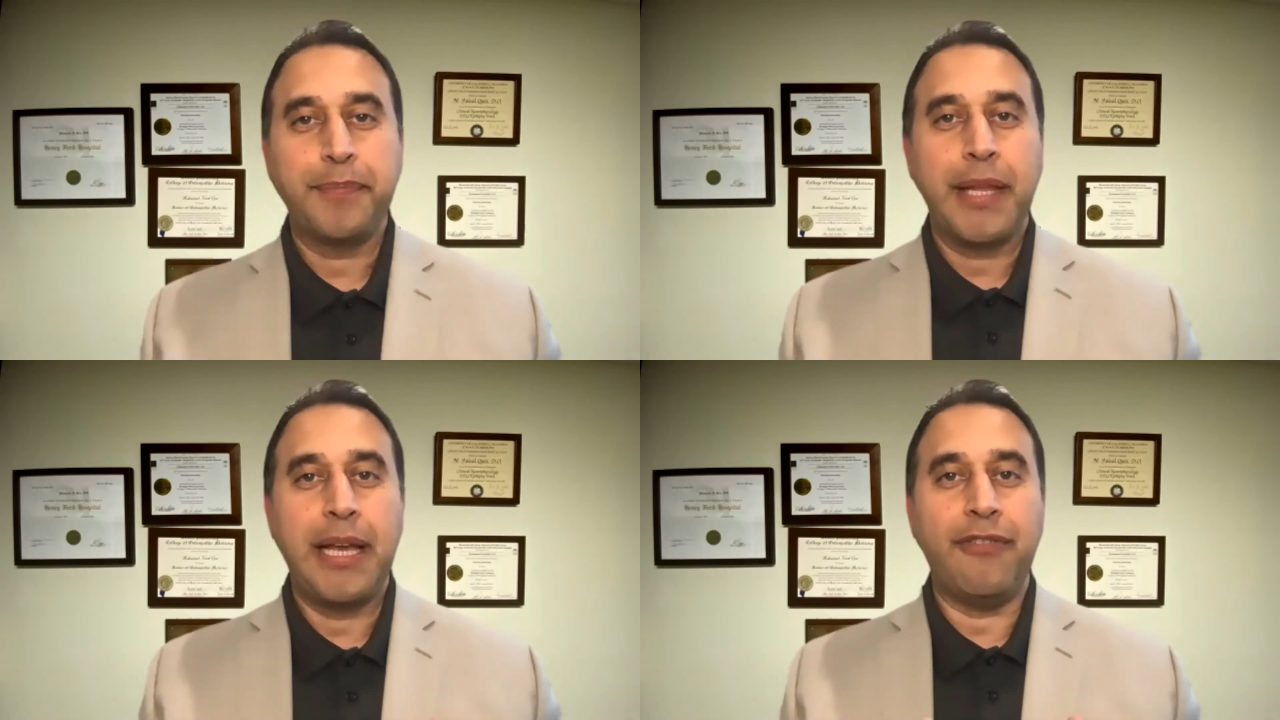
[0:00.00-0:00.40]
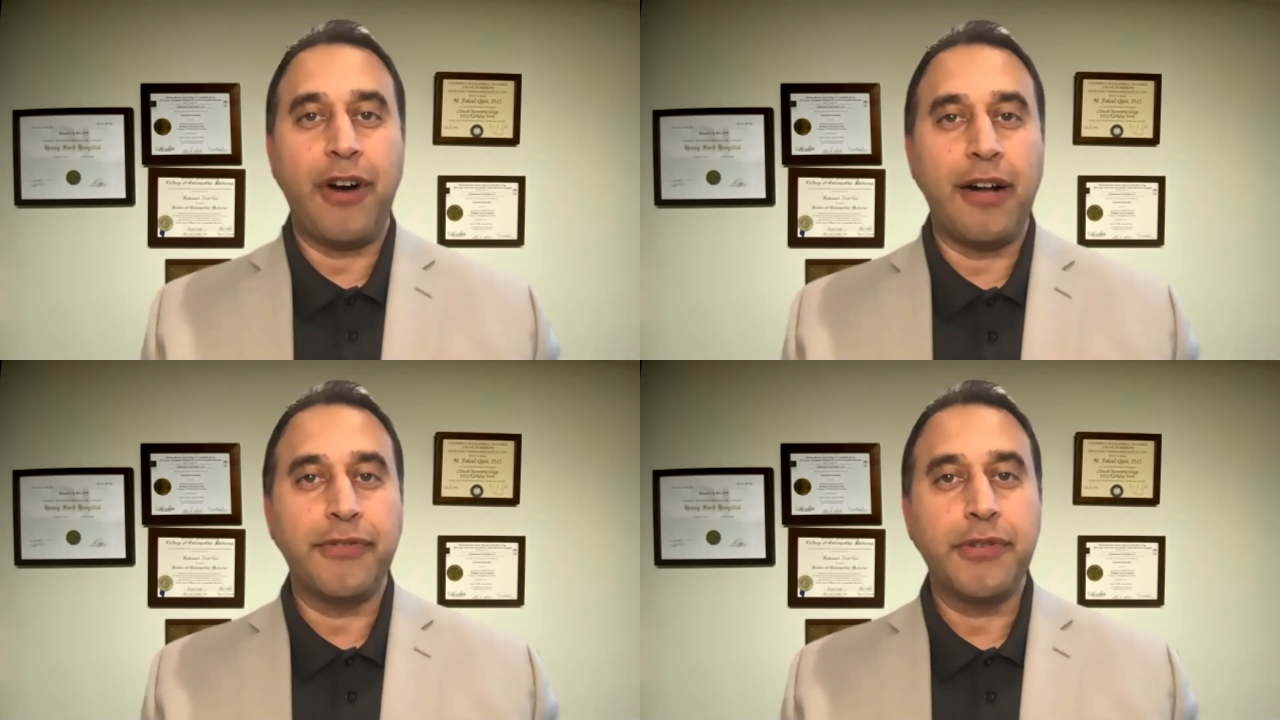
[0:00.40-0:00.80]

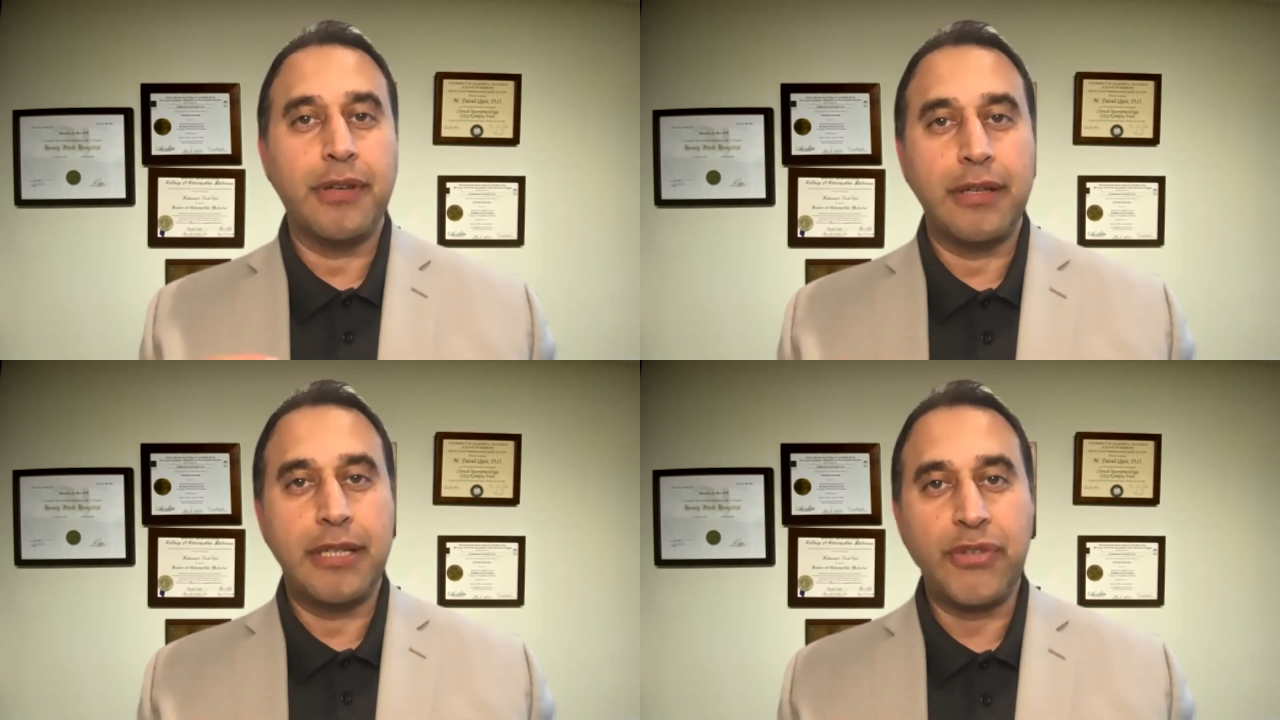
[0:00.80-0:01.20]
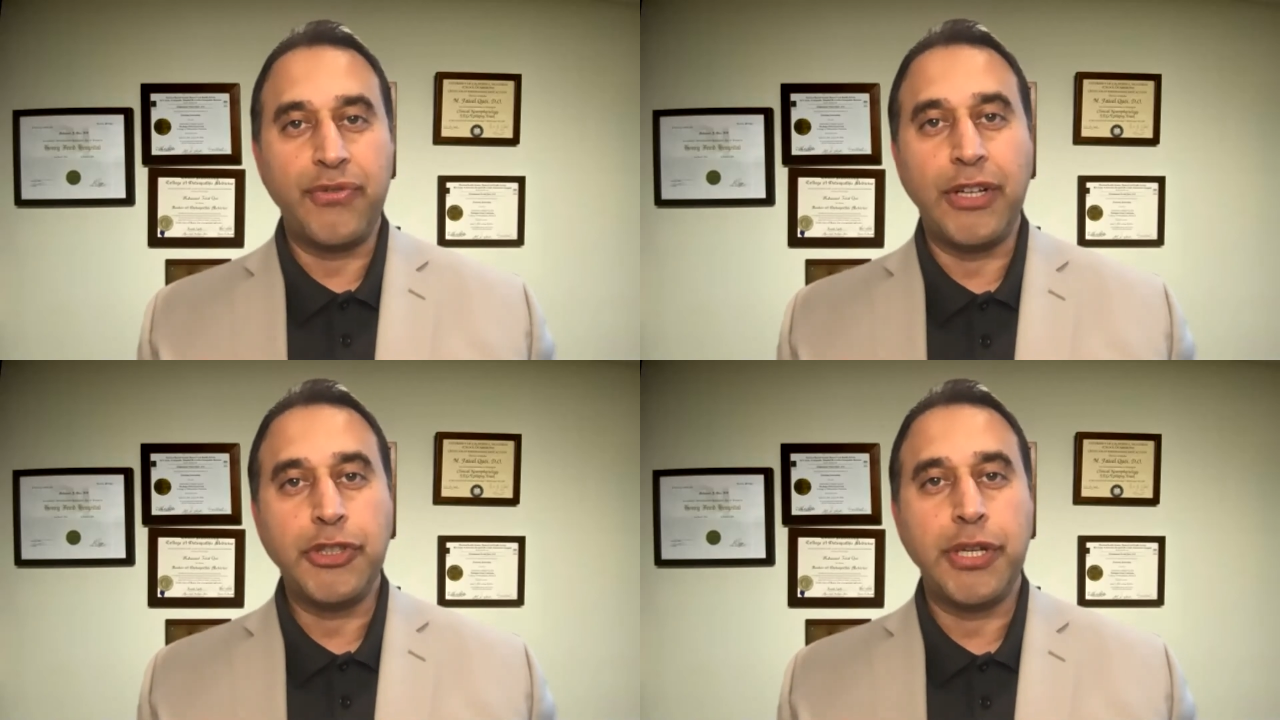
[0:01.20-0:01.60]
involves
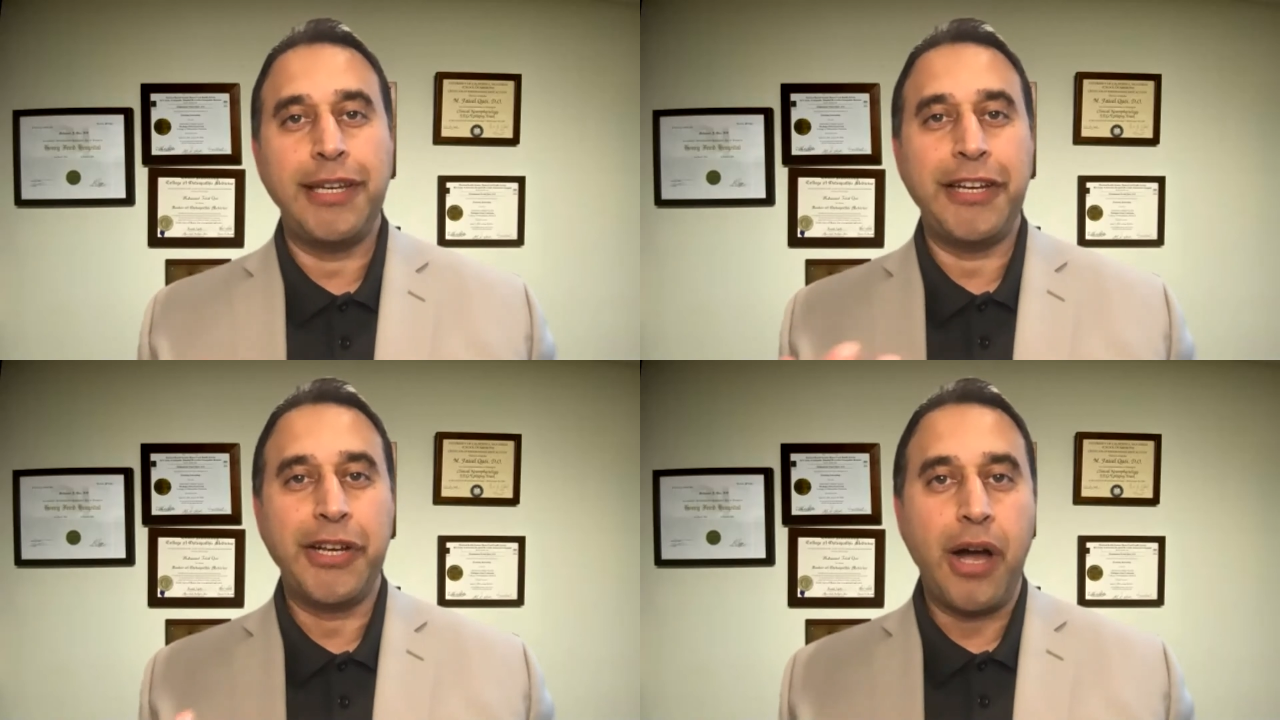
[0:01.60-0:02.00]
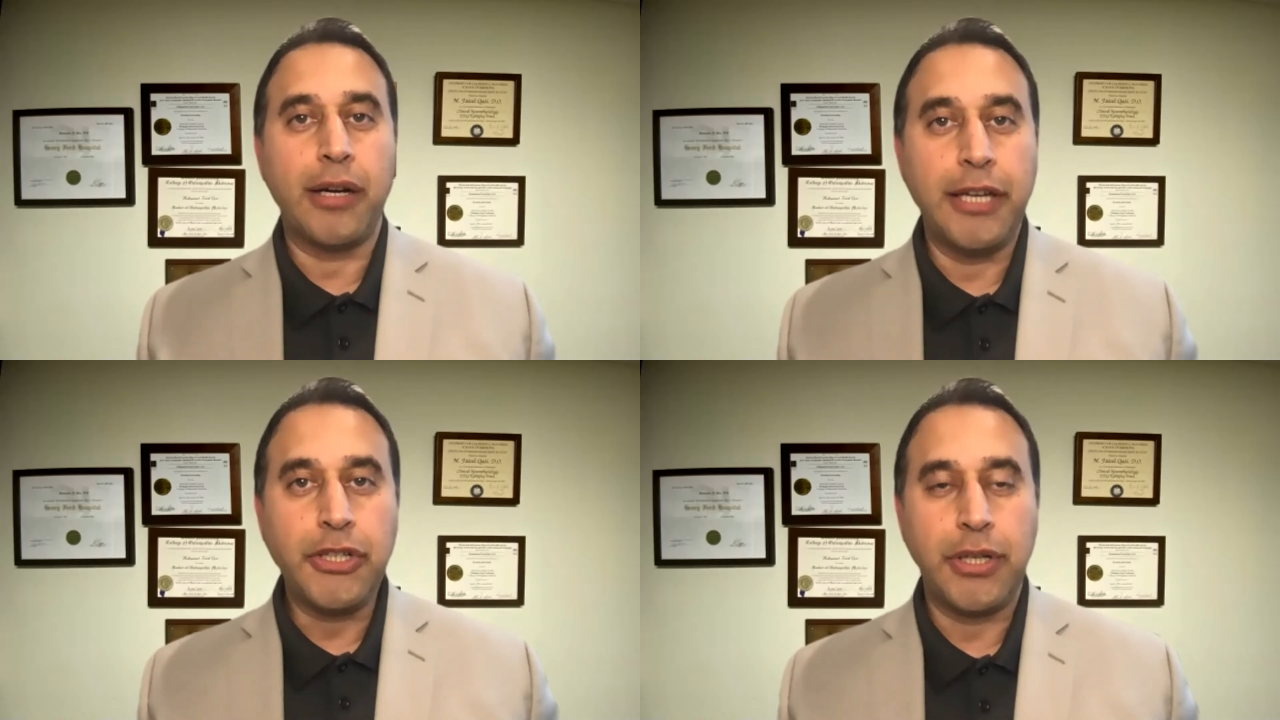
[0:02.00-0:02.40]
dysfunction in
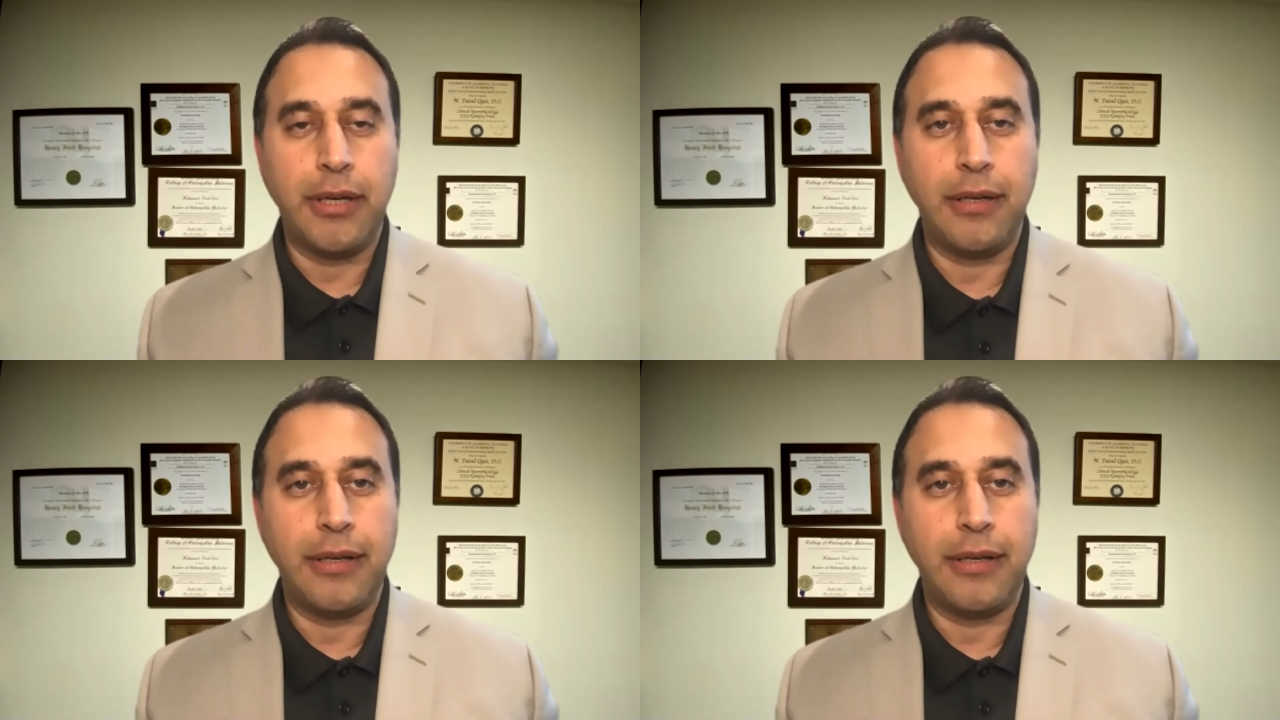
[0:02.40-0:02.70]
cognition.